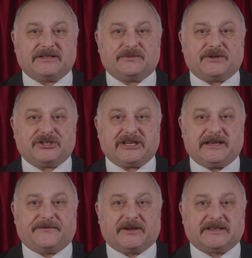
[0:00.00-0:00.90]
to
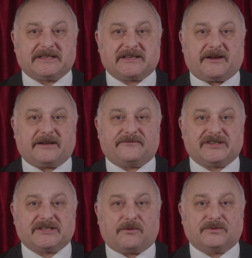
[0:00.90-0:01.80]
achieve a desired
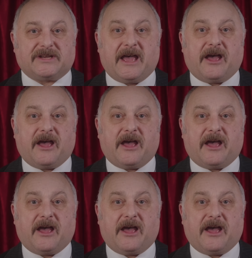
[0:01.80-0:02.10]
result